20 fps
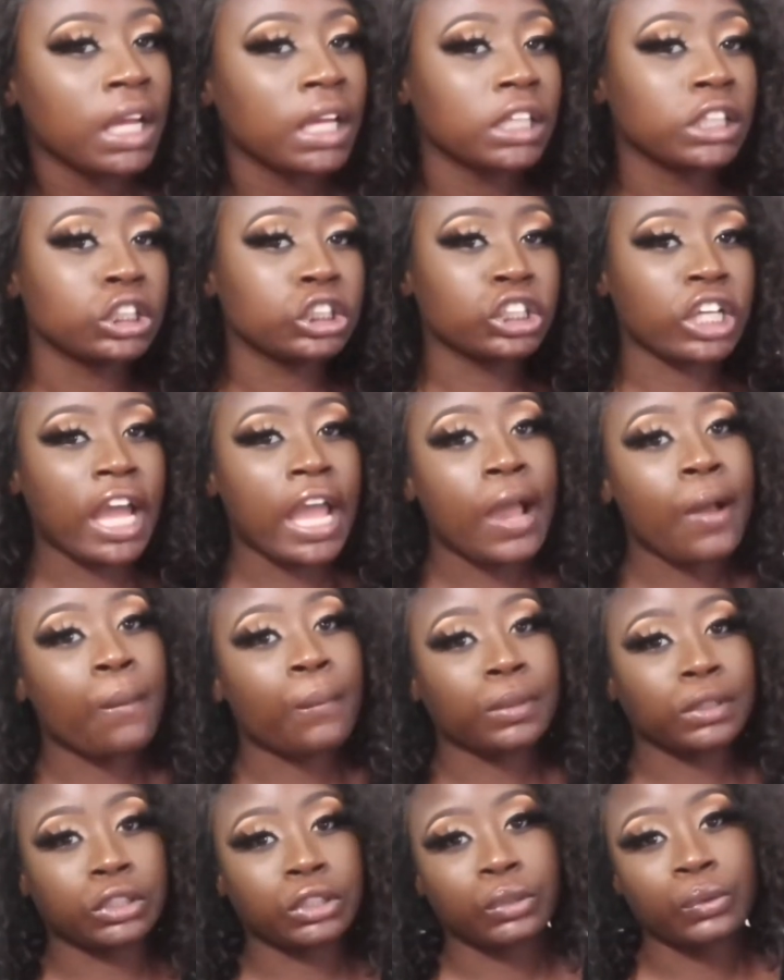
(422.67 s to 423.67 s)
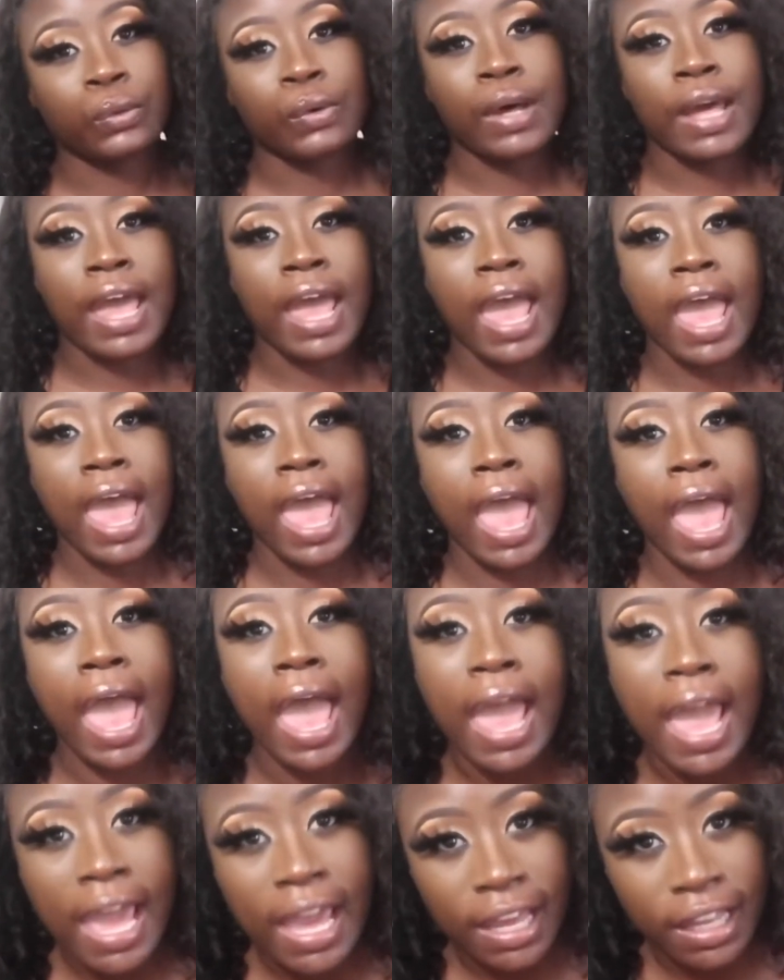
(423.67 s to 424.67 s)
Jake was doing
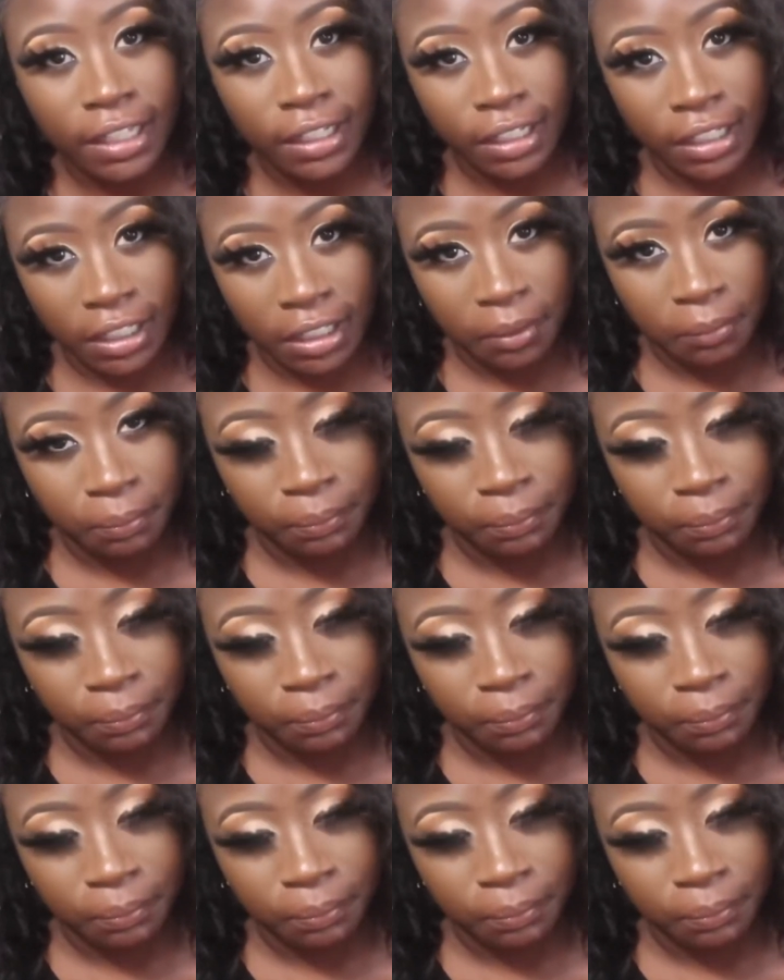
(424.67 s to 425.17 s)
80.